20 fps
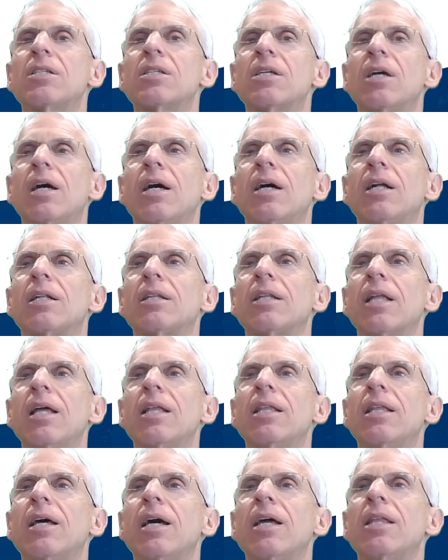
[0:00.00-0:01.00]
It's
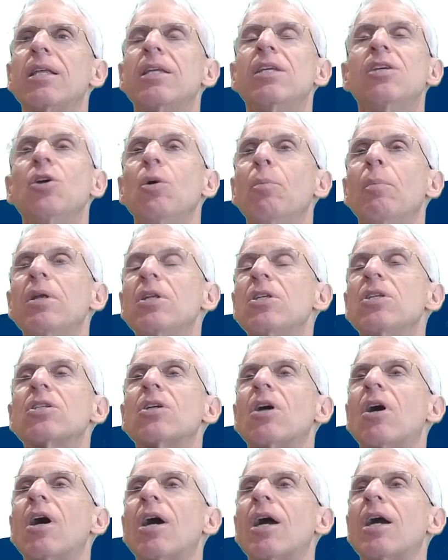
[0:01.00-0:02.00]
the
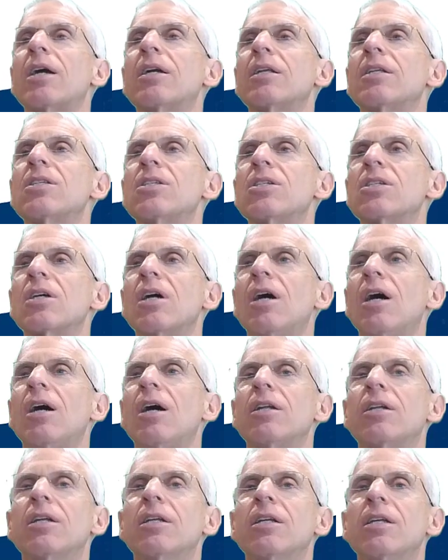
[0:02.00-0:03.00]
humans are, this is
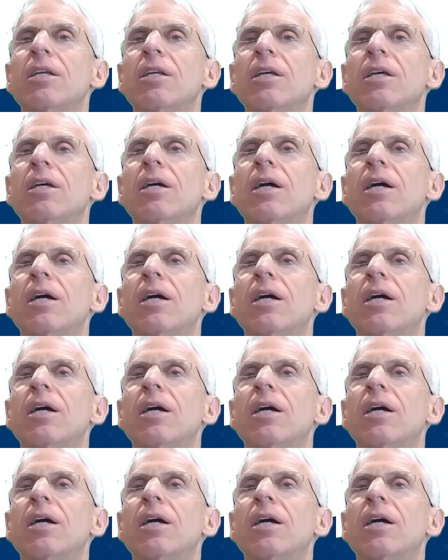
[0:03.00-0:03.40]
called